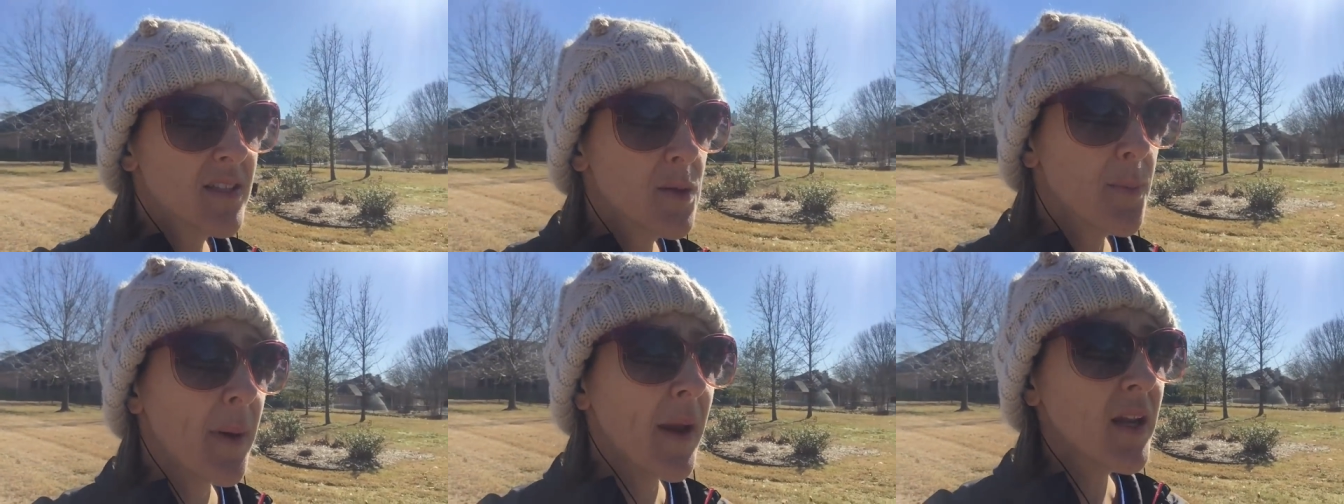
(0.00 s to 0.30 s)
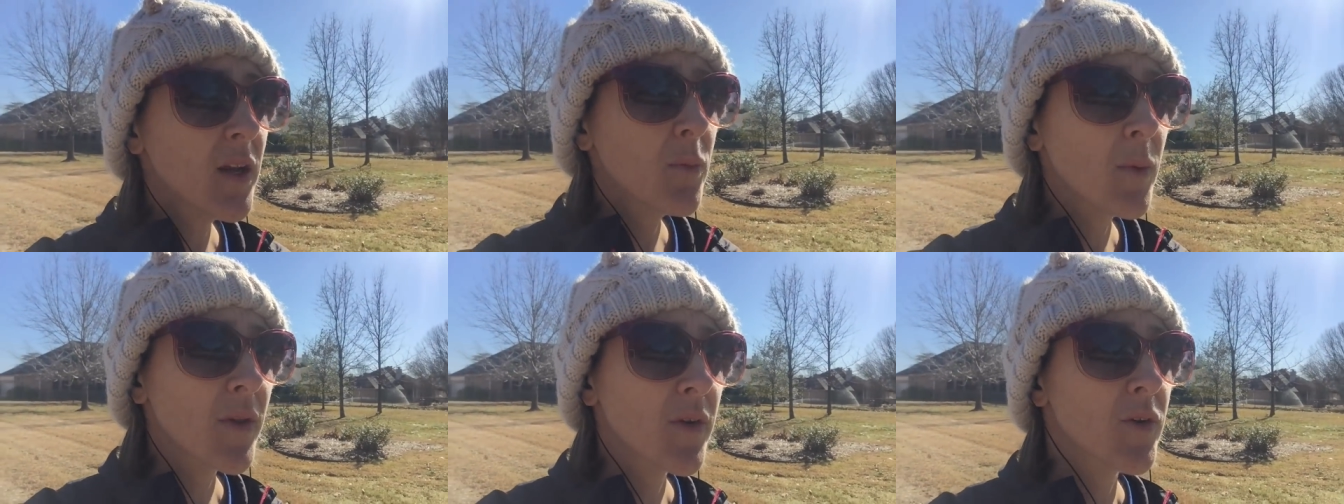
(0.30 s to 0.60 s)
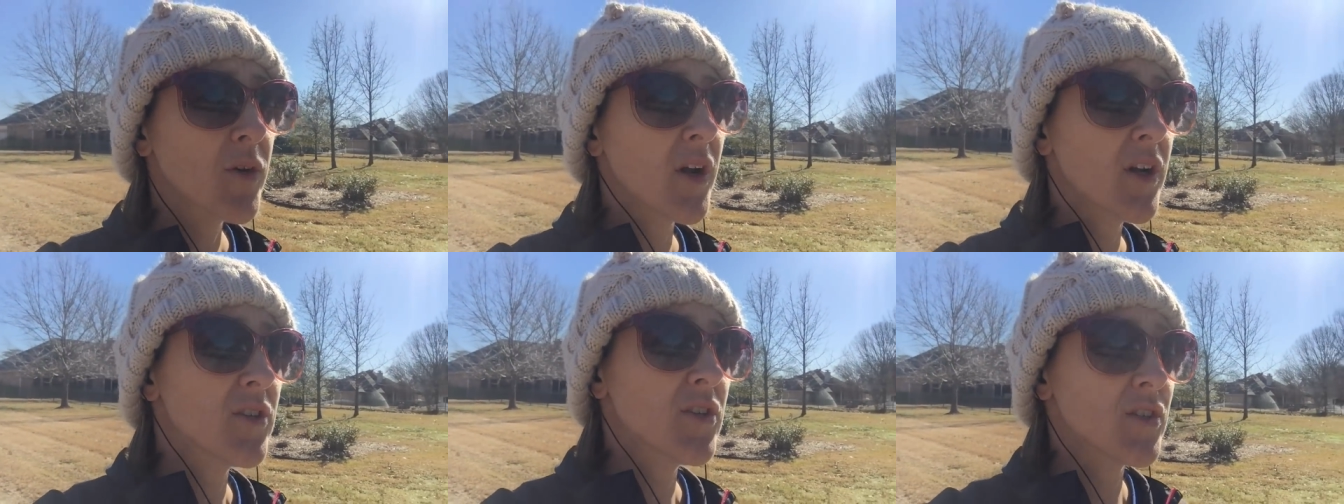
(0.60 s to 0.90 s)
debated
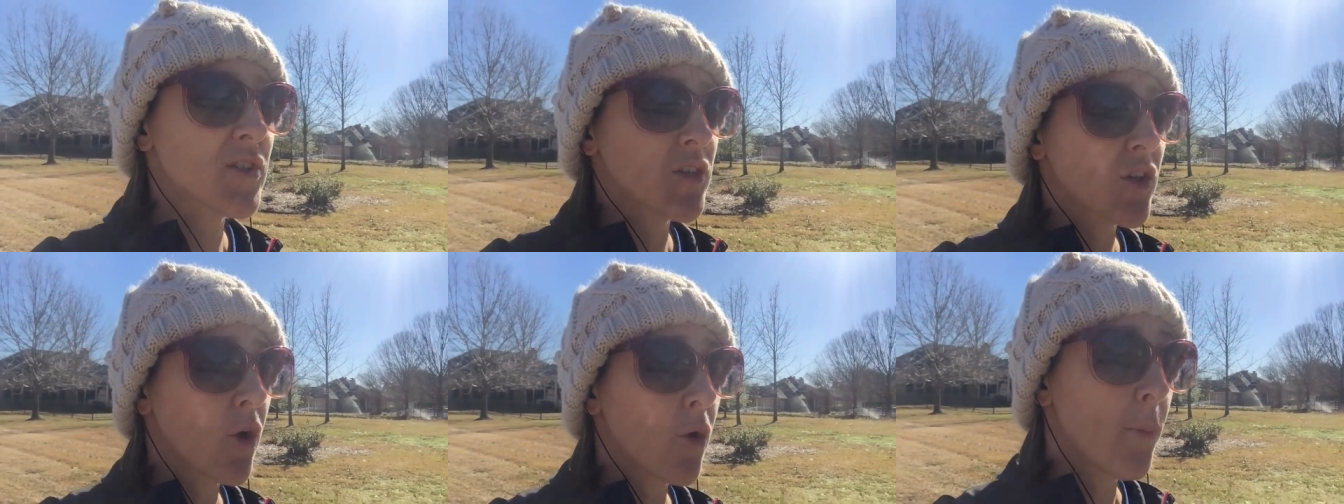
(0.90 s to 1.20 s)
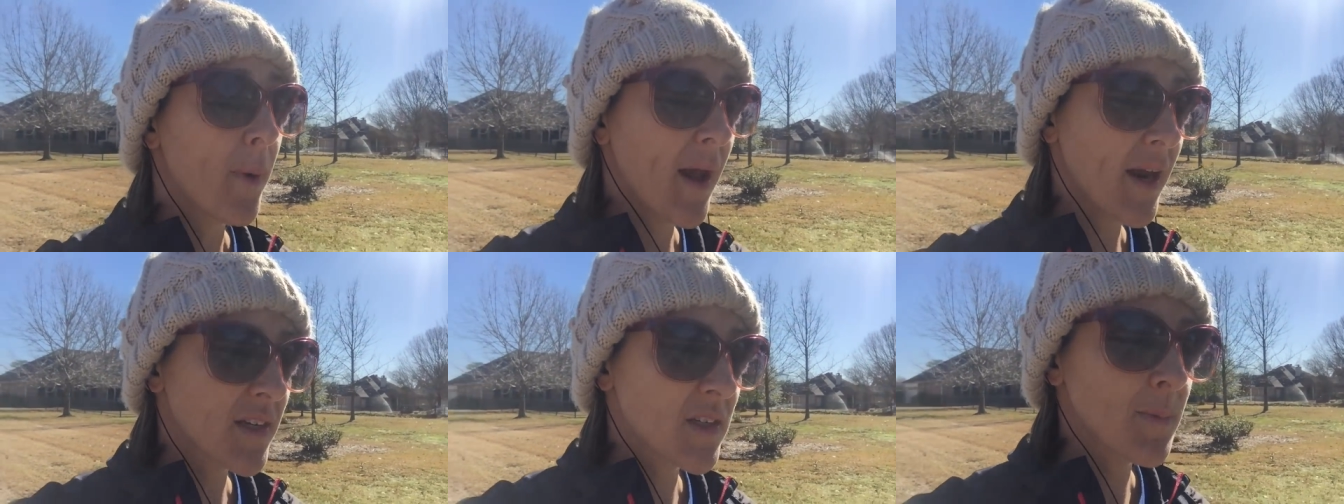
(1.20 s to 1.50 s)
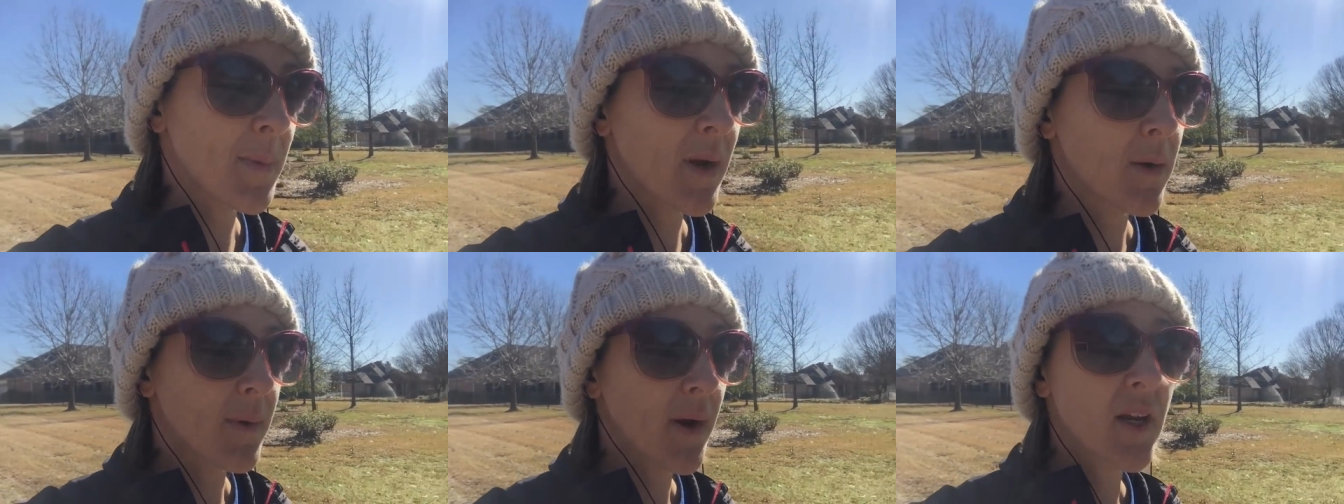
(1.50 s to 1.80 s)
whether or not just to go back
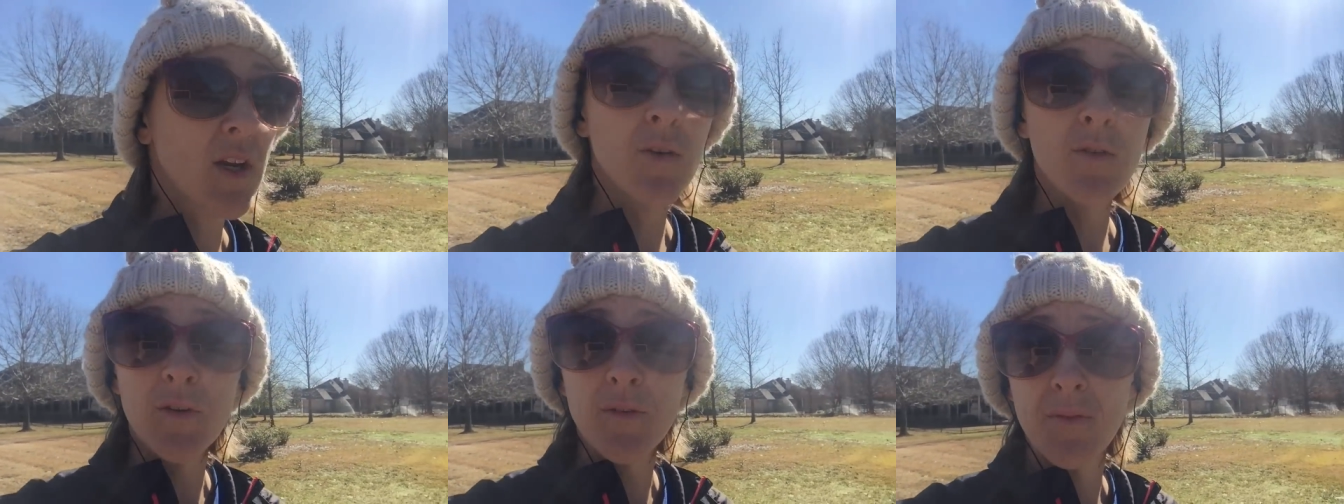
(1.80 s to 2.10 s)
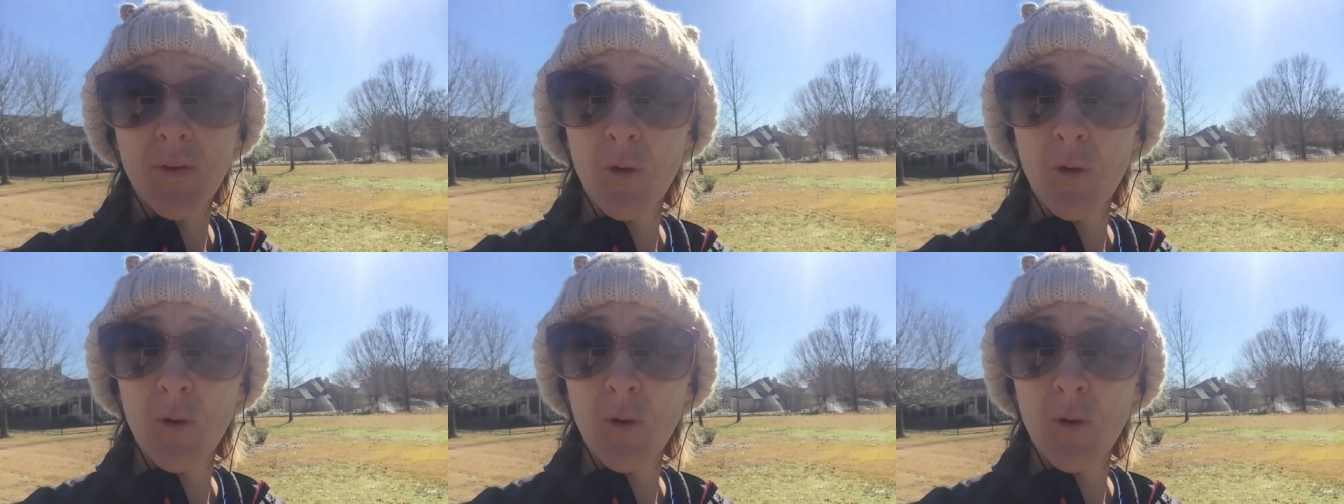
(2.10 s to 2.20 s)
to my regular